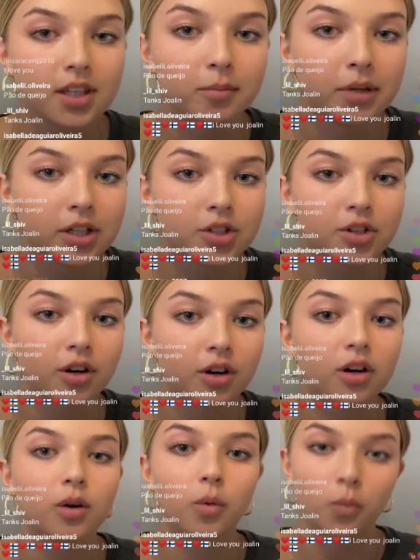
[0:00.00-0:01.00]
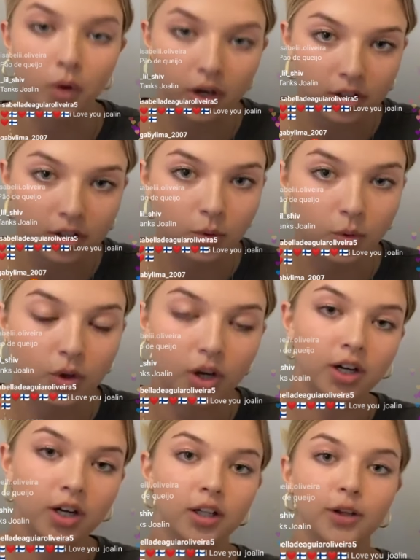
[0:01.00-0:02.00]
make sure what you
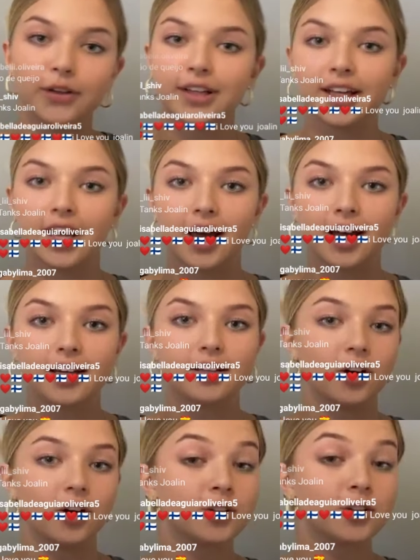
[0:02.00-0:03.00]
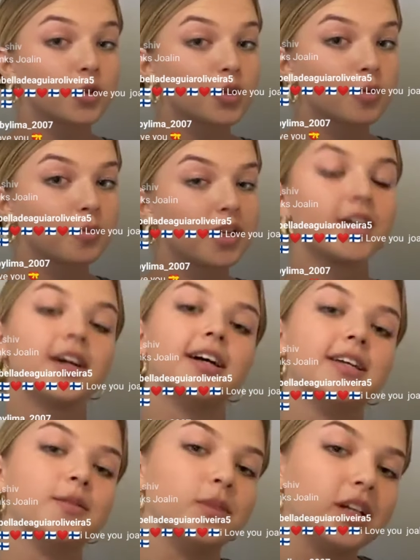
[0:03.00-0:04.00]
are looking at on social media
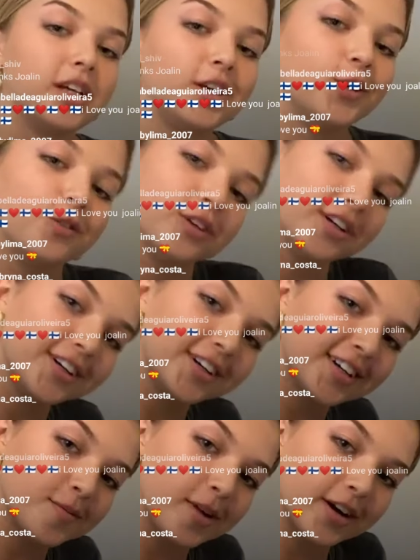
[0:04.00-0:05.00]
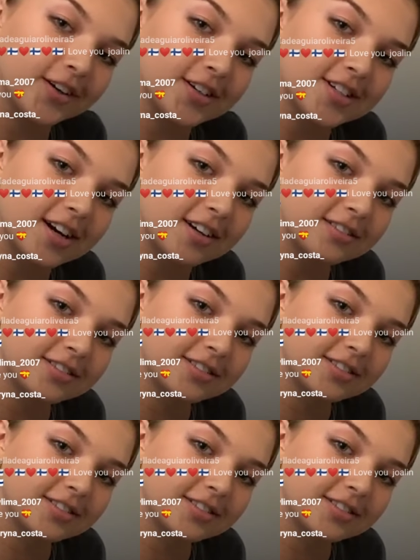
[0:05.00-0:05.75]
is making you feel good about yourself.